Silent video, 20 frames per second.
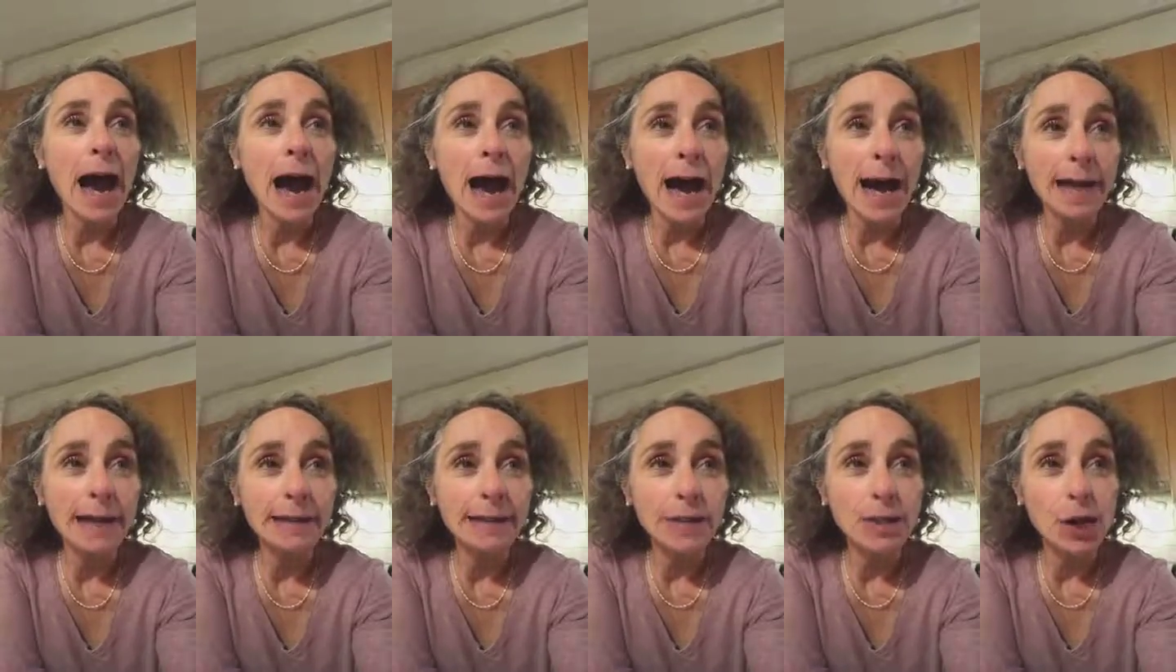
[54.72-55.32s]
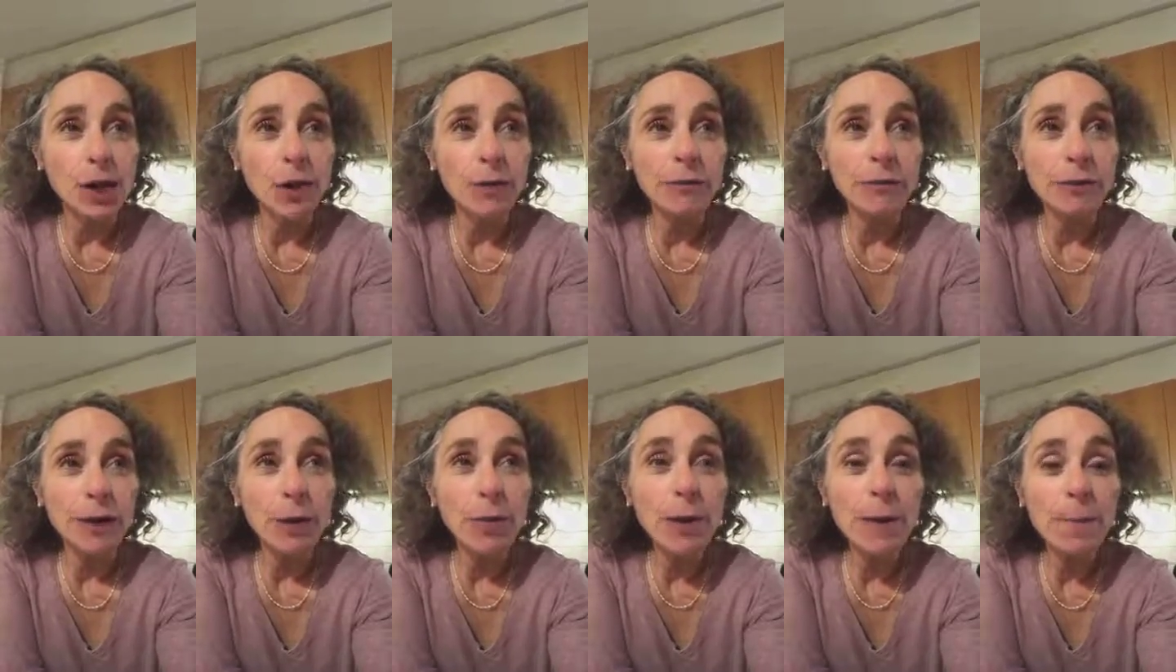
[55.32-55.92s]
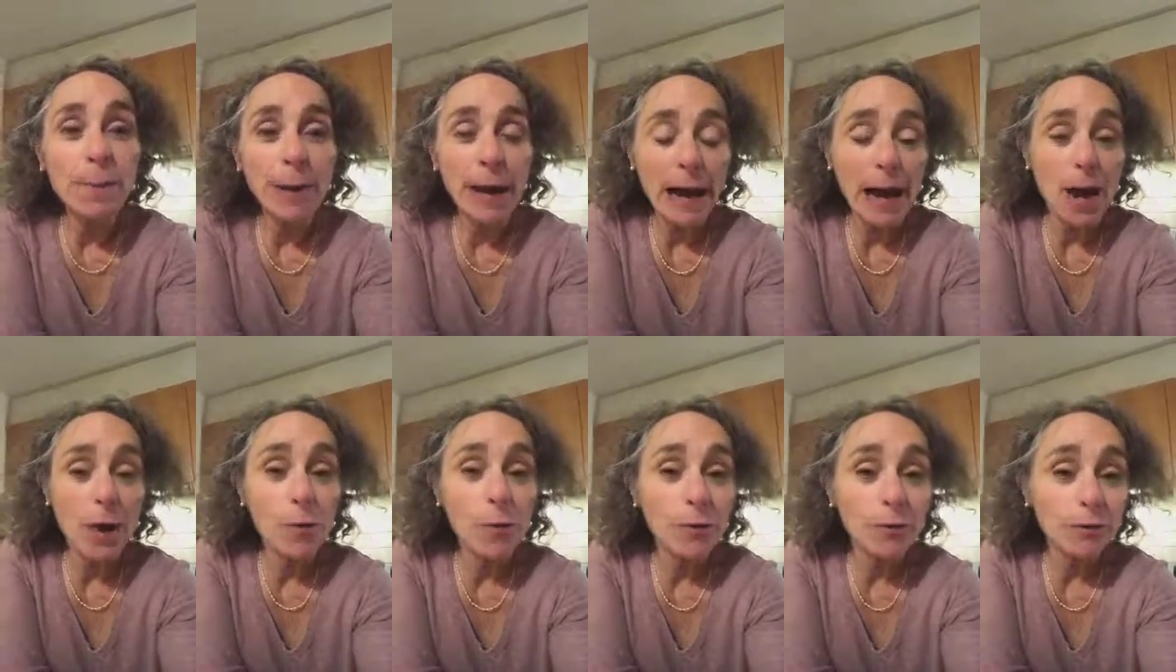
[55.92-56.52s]
And a very
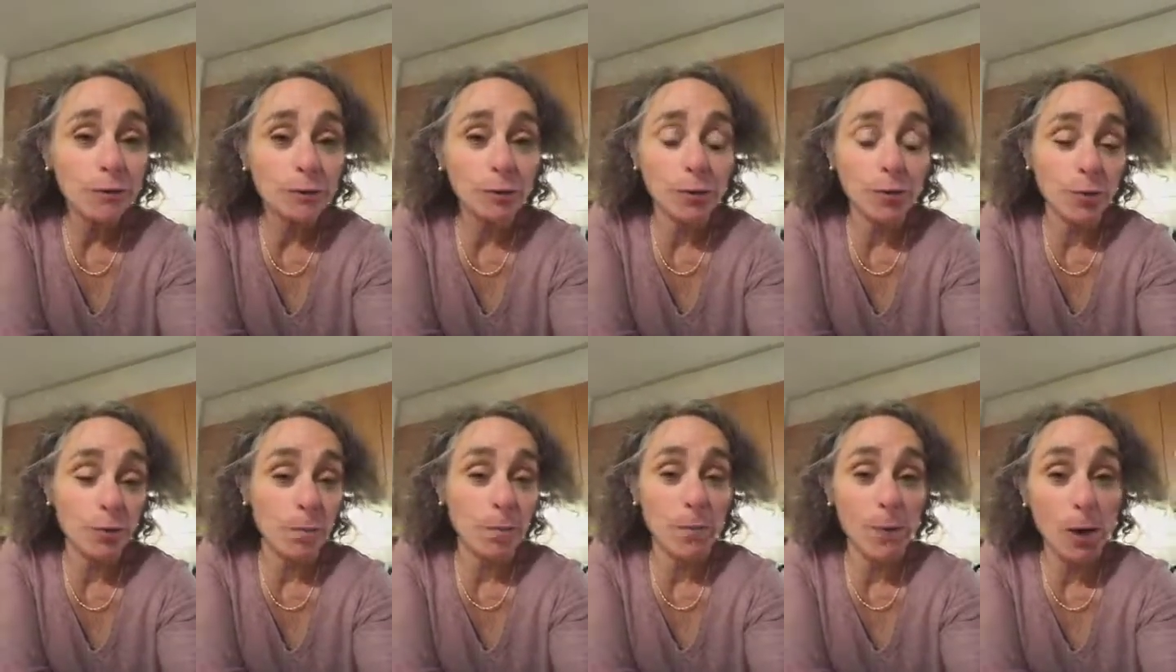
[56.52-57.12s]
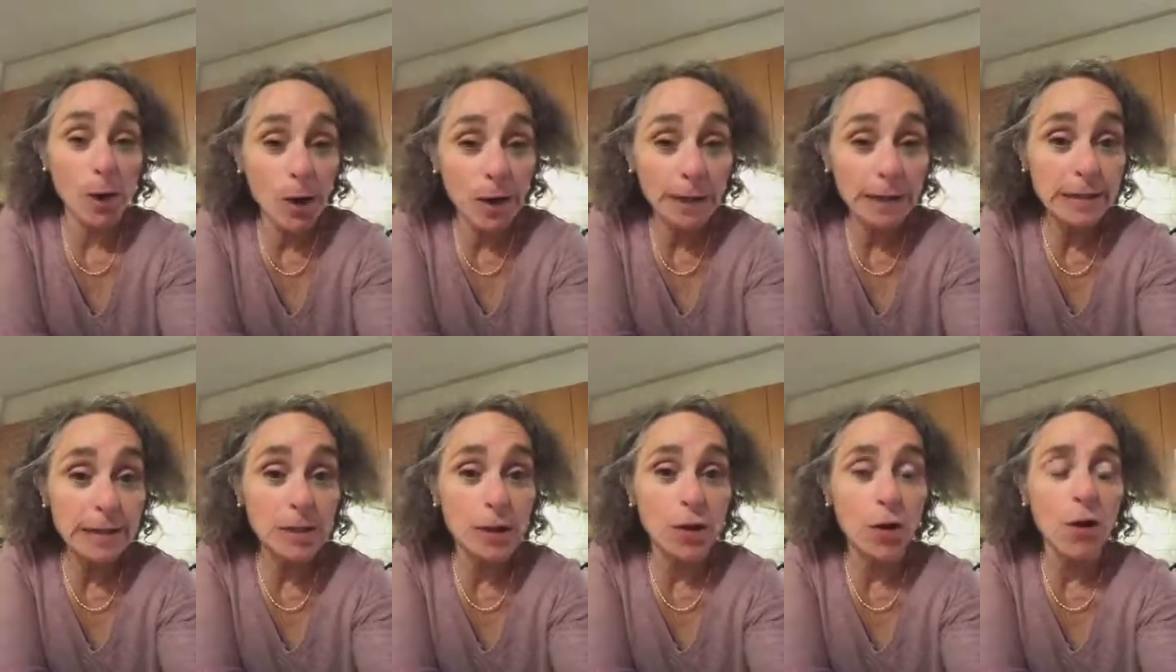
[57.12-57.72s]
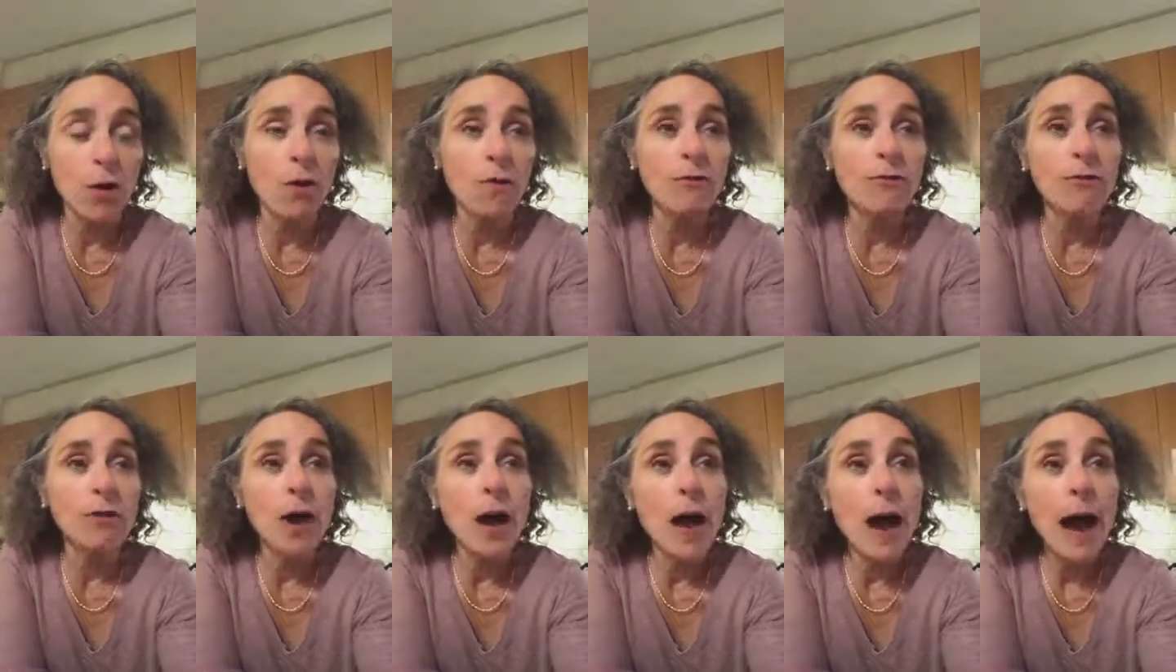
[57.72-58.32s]
powerful reminder
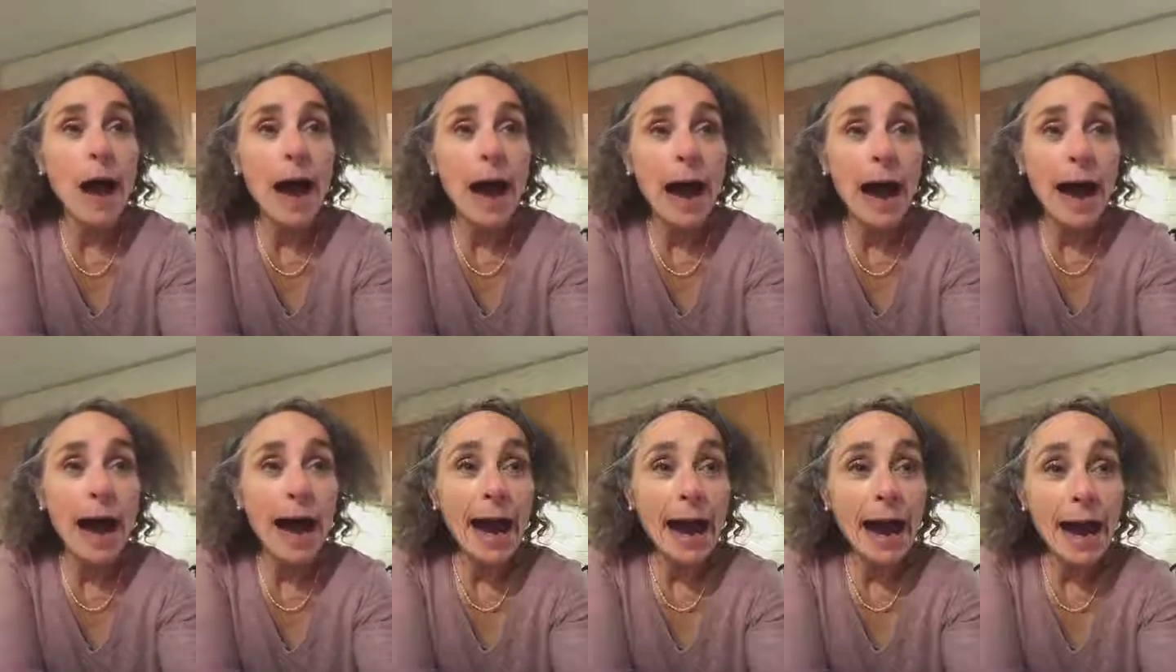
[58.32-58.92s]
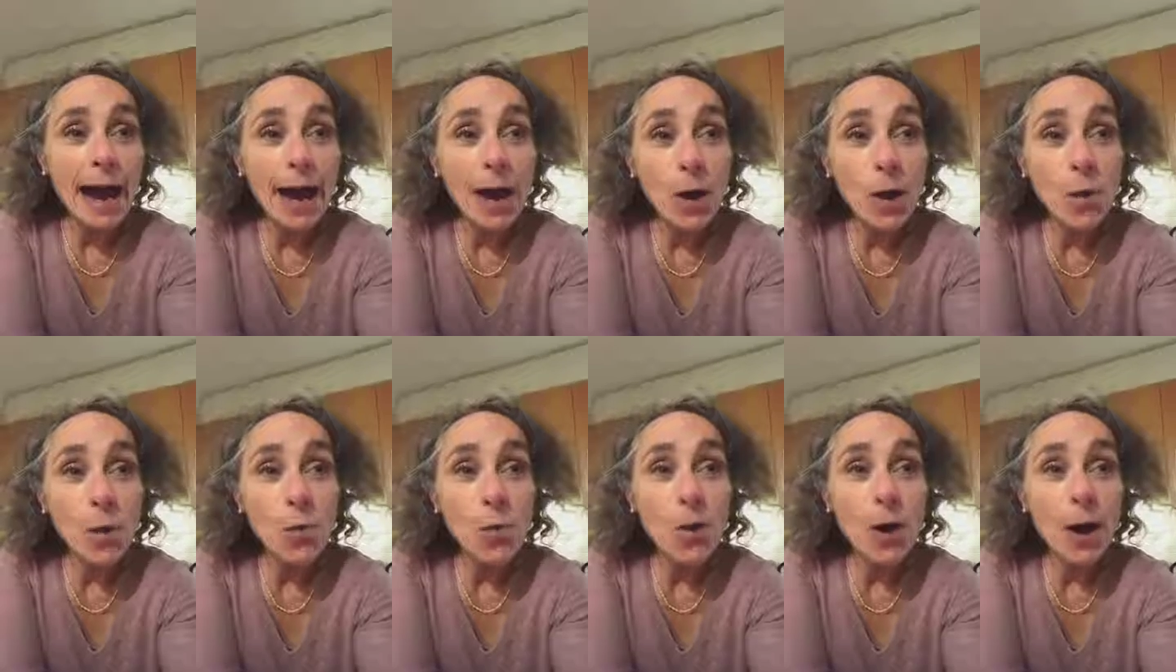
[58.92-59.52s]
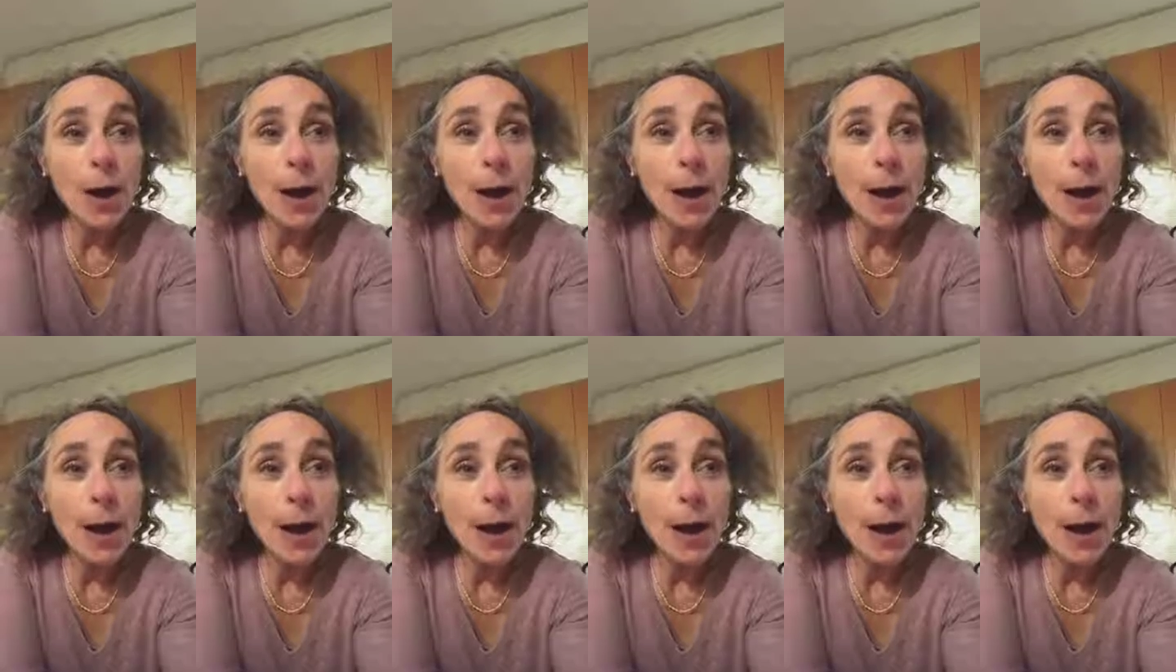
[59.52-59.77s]
of how